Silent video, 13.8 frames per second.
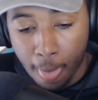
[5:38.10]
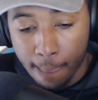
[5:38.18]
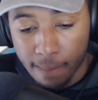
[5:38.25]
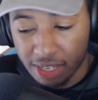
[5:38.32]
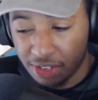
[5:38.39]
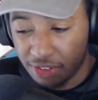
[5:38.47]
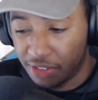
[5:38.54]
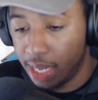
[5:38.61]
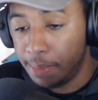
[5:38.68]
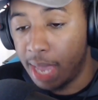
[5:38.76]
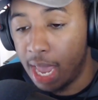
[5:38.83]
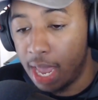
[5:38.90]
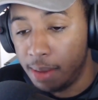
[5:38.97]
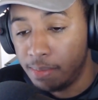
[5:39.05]
It's a team
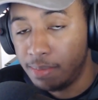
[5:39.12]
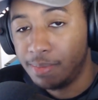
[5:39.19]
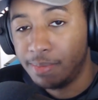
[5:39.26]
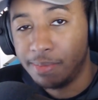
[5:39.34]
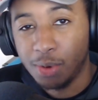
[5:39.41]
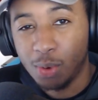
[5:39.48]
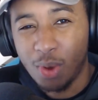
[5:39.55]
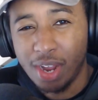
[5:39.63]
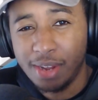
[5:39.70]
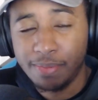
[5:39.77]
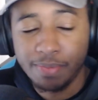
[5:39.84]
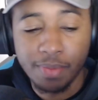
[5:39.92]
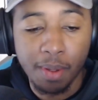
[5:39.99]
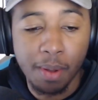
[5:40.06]
game, right?
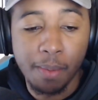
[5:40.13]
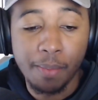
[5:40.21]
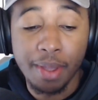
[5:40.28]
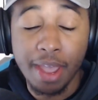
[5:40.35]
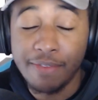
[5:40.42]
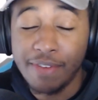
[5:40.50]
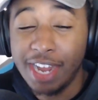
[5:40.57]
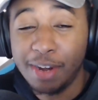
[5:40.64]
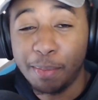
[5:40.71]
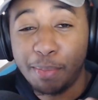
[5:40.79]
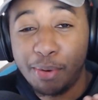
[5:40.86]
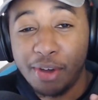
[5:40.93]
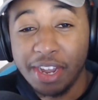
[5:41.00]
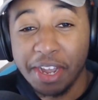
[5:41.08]
If I had to
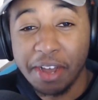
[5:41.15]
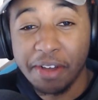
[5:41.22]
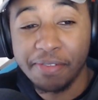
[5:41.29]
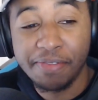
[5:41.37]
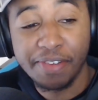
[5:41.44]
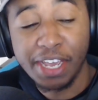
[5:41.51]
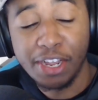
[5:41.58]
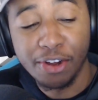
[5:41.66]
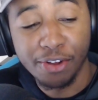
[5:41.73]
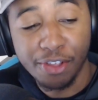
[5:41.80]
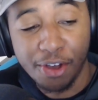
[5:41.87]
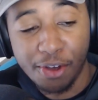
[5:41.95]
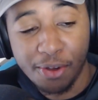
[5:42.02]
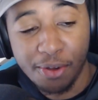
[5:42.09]
point a finger
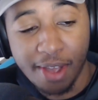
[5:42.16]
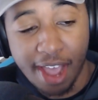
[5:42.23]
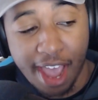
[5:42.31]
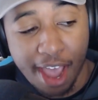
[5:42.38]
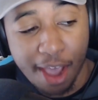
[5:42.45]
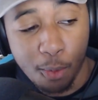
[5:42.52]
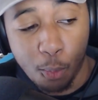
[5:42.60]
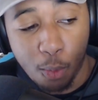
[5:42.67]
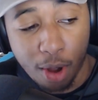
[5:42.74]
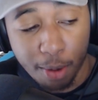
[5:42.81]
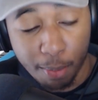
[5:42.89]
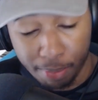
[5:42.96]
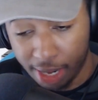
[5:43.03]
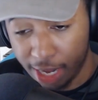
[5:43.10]
though at
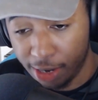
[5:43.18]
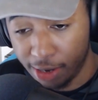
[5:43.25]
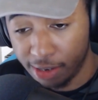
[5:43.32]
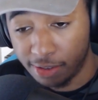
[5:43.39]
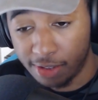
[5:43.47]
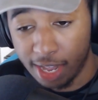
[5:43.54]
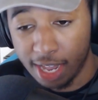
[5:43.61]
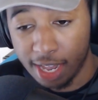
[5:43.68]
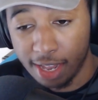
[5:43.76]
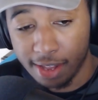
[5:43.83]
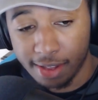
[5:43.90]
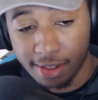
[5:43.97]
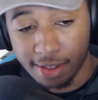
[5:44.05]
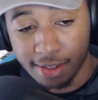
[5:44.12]
one player and
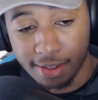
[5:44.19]
say